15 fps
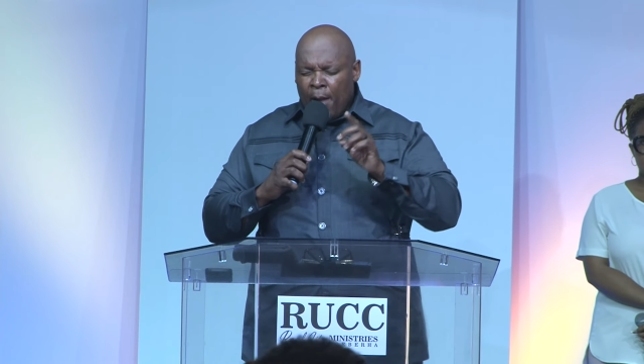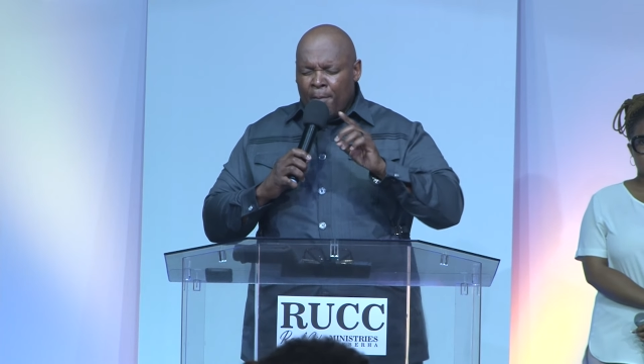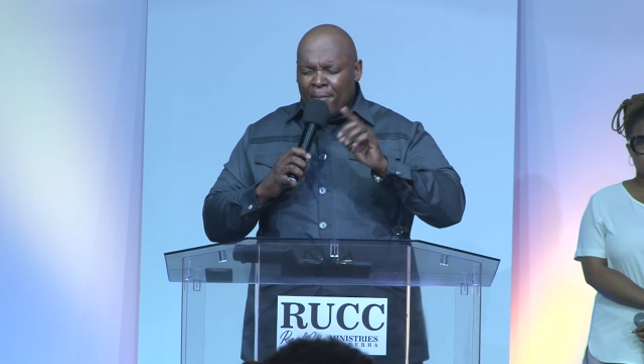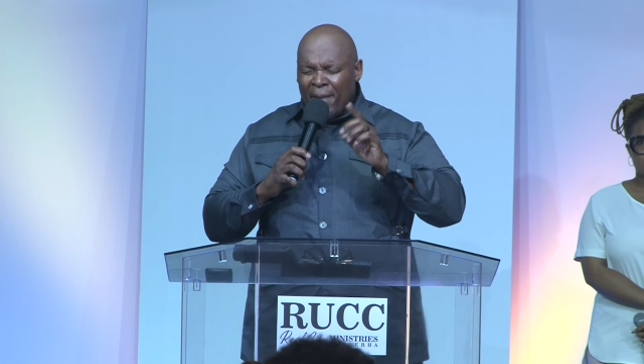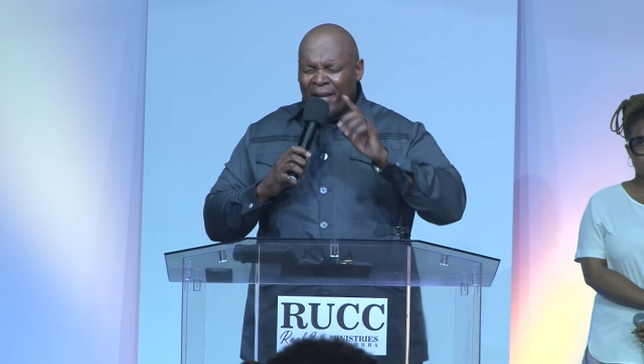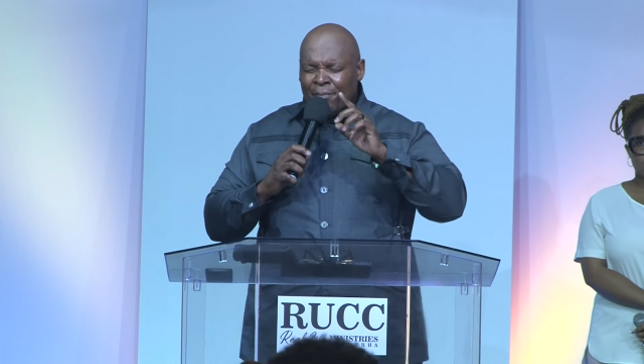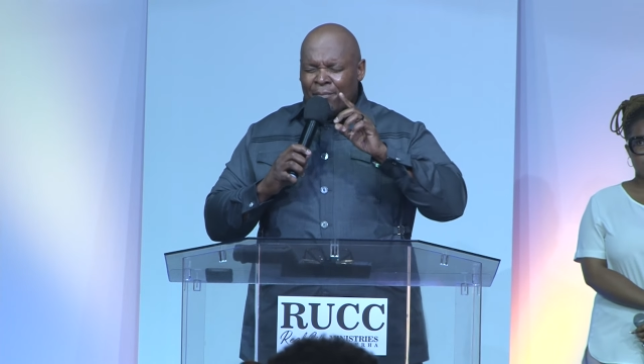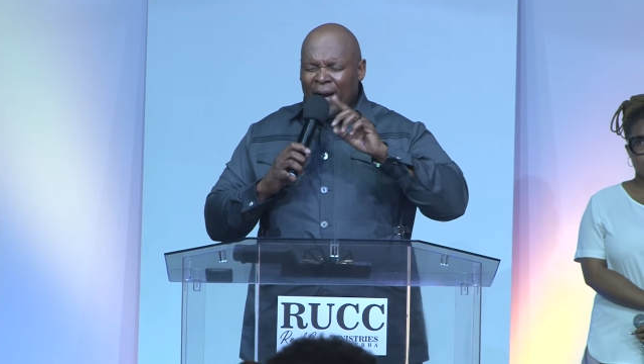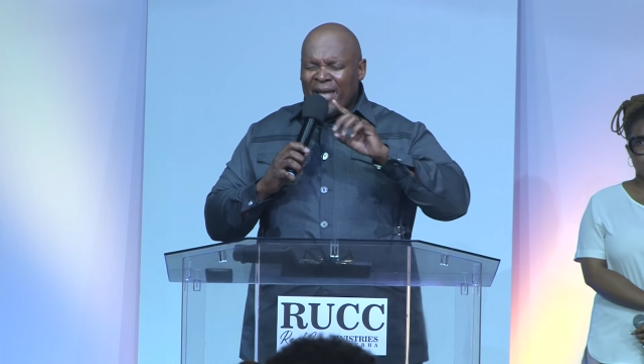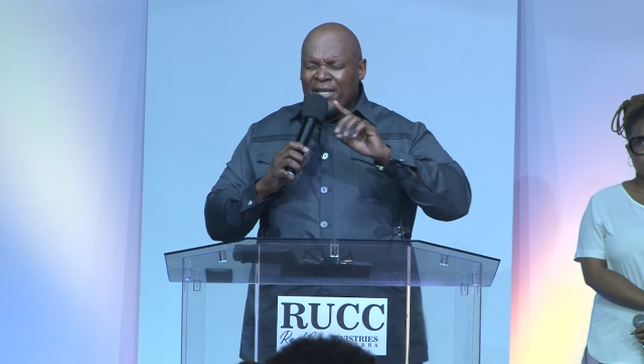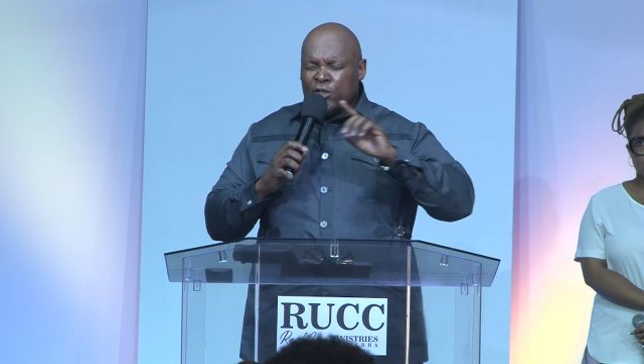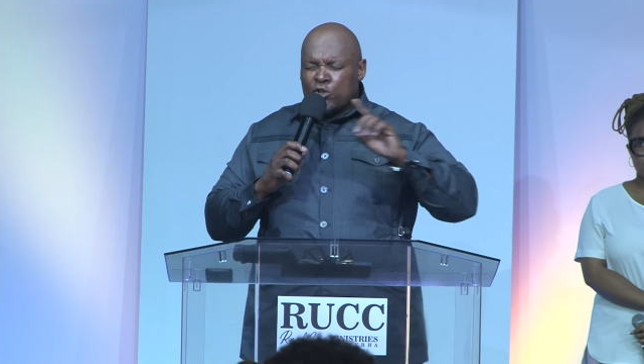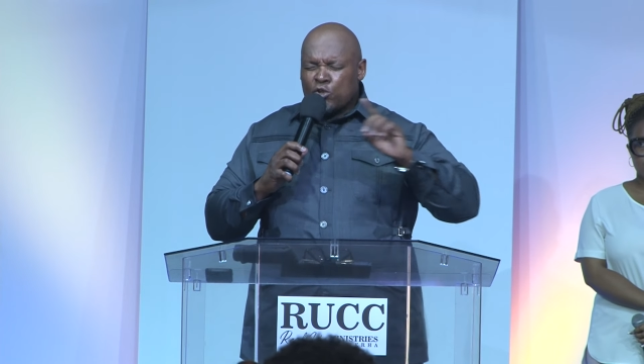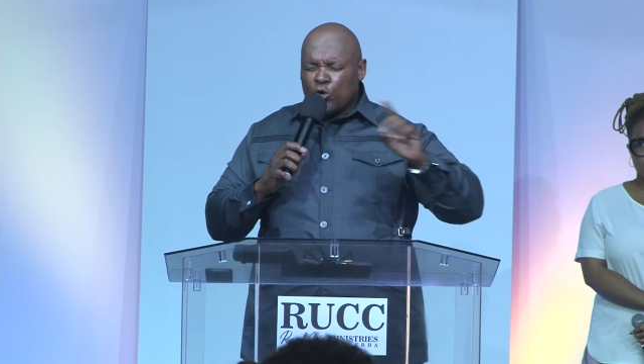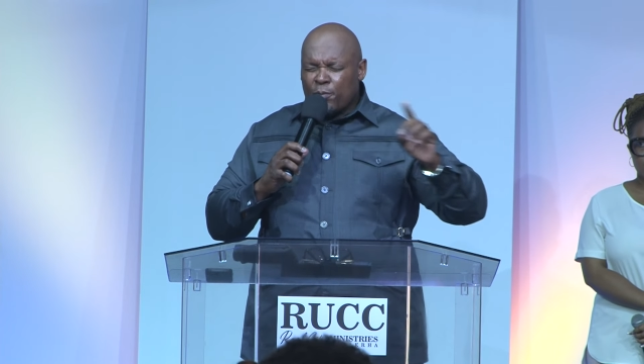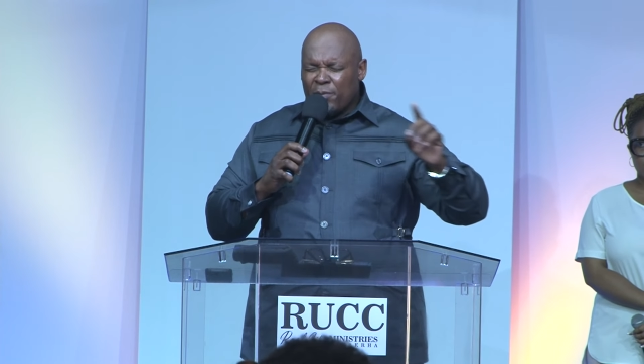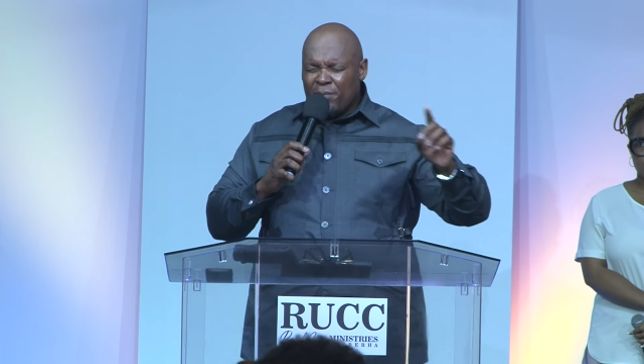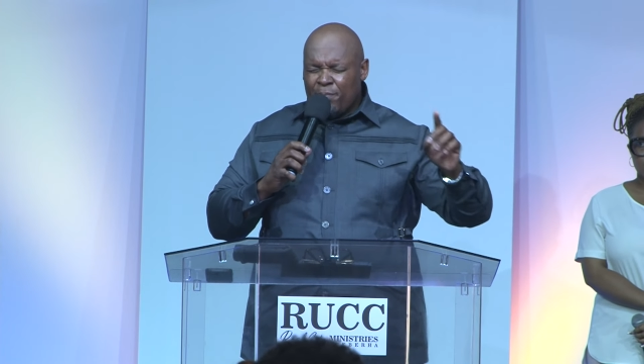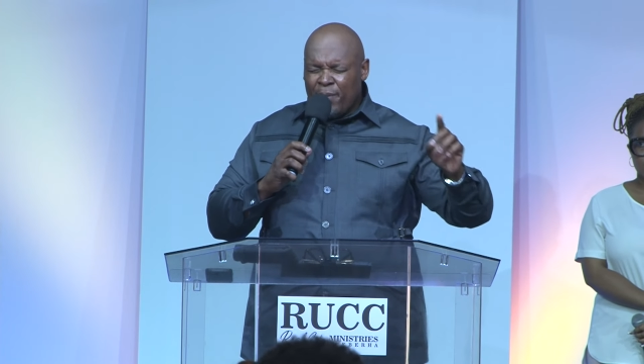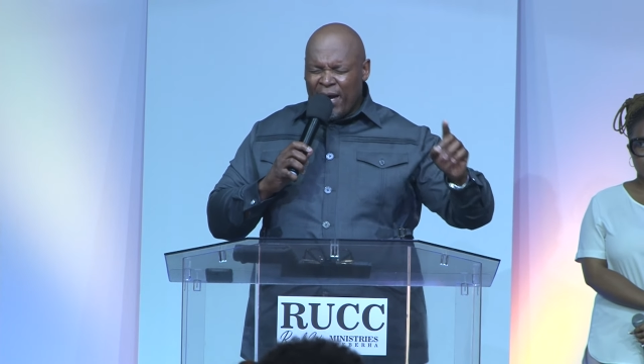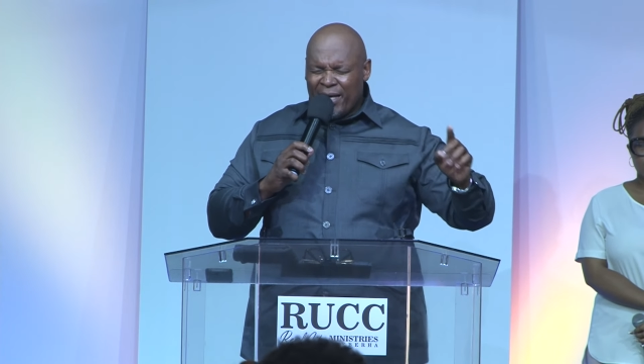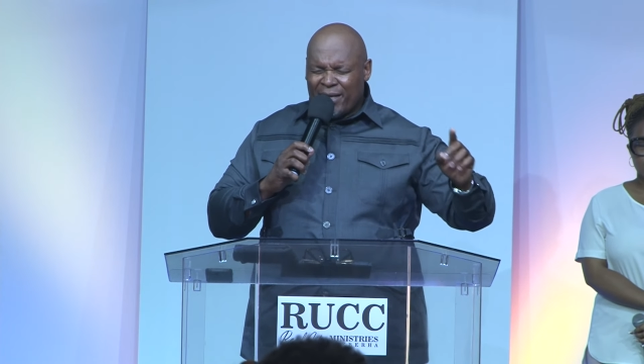my mind took me
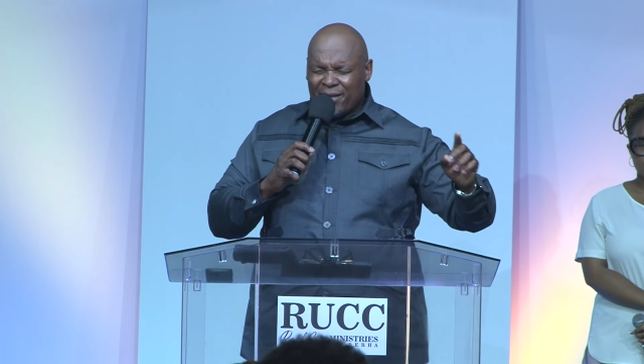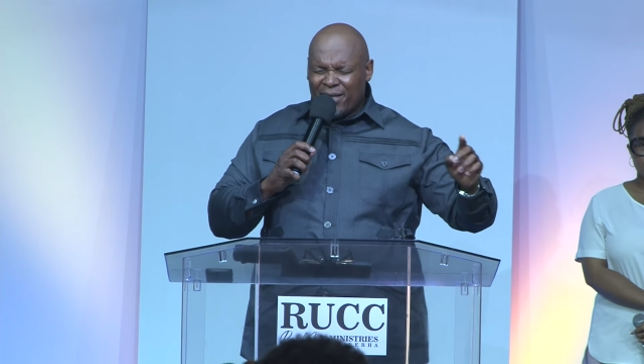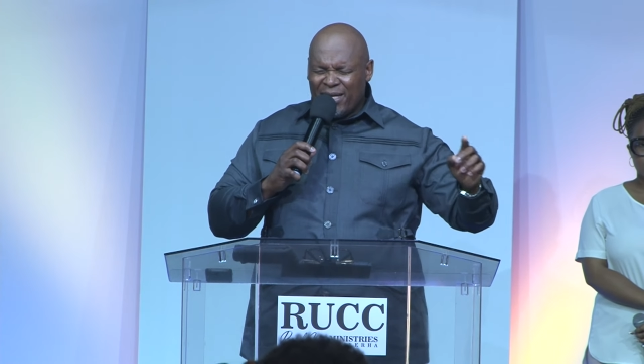back.